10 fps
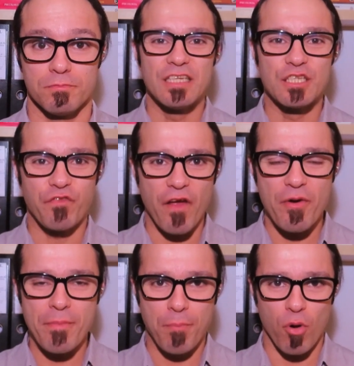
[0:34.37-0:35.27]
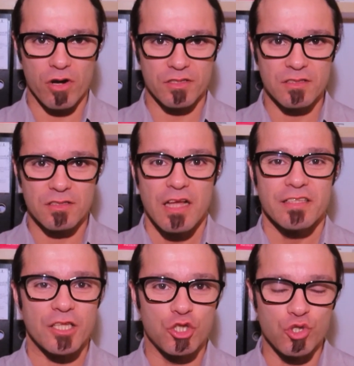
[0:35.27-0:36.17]
It is very important
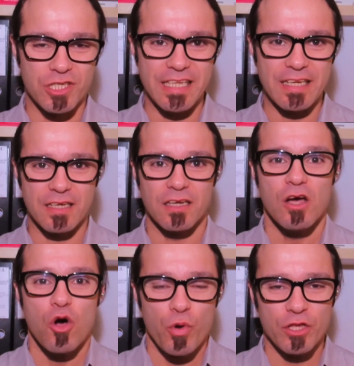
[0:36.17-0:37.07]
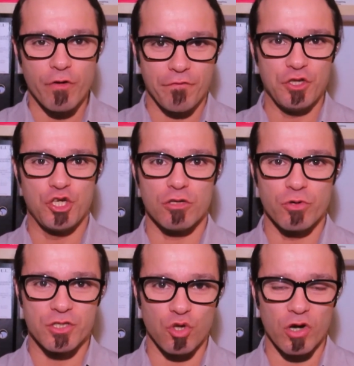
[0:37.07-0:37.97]
that you stick with official
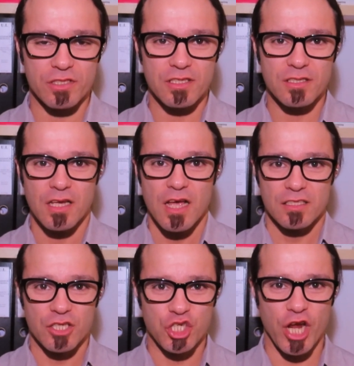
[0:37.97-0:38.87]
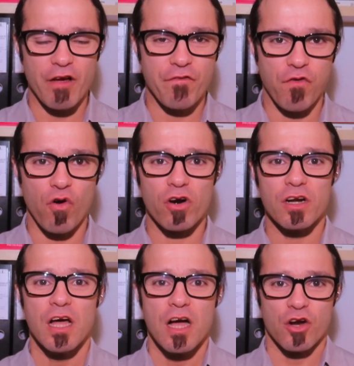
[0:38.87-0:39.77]
resources to check
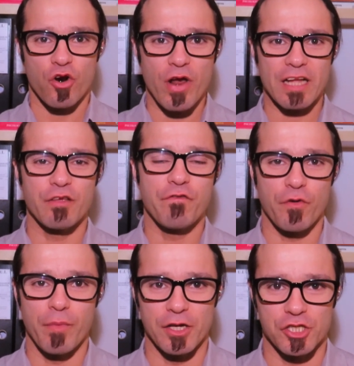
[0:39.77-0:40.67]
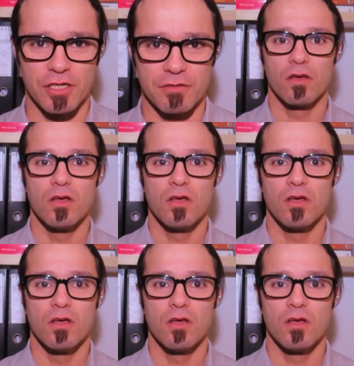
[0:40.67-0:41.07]
for correct information.